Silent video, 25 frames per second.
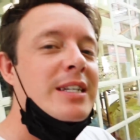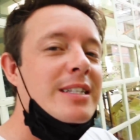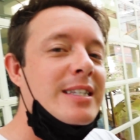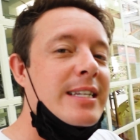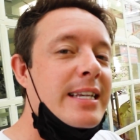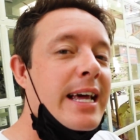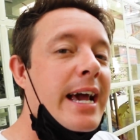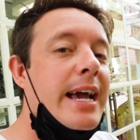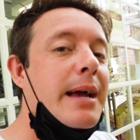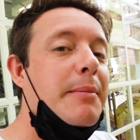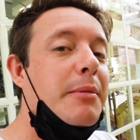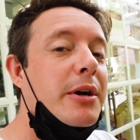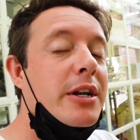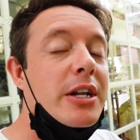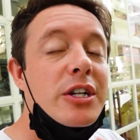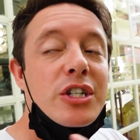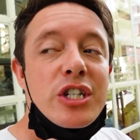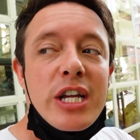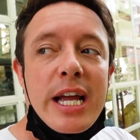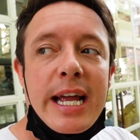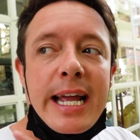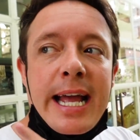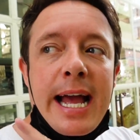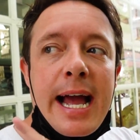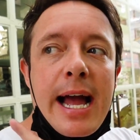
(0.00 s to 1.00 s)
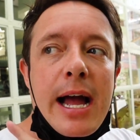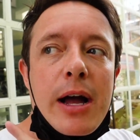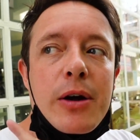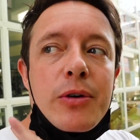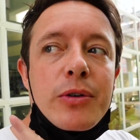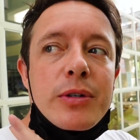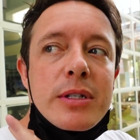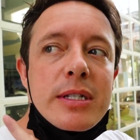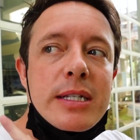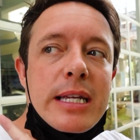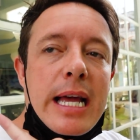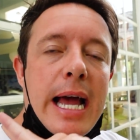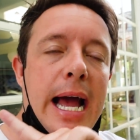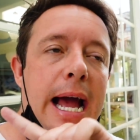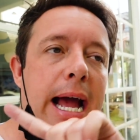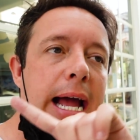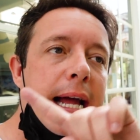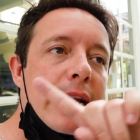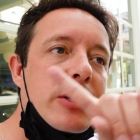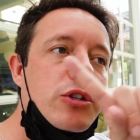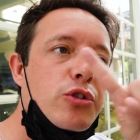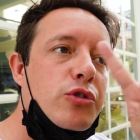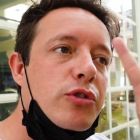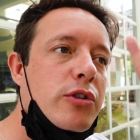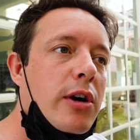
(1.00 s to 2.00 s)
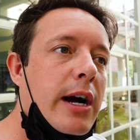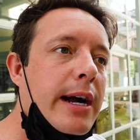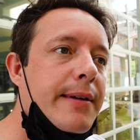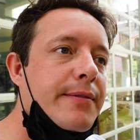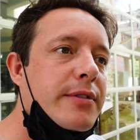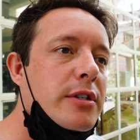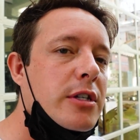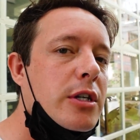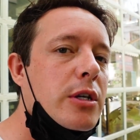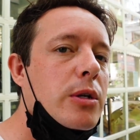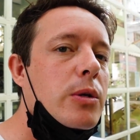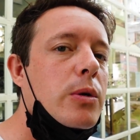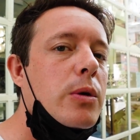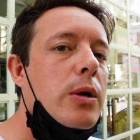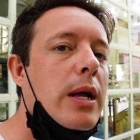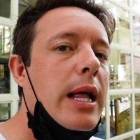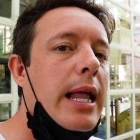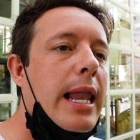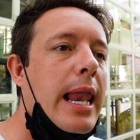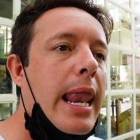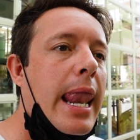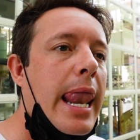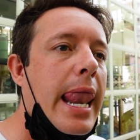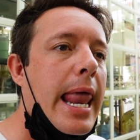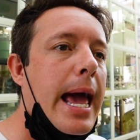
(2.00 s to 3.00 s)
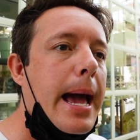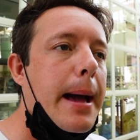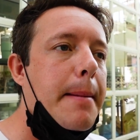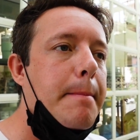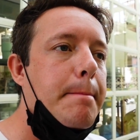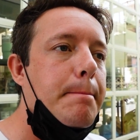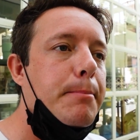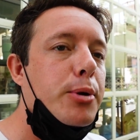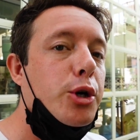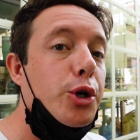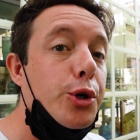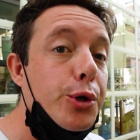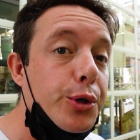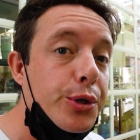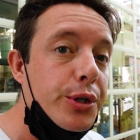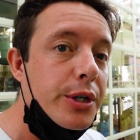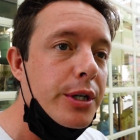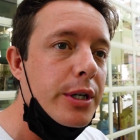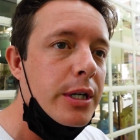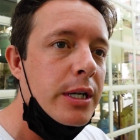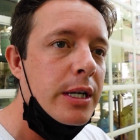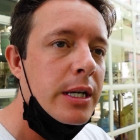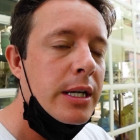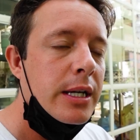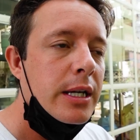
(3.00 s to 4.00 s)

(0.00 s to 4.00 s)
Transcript: Today I'm going to check out and drive to Lamphun,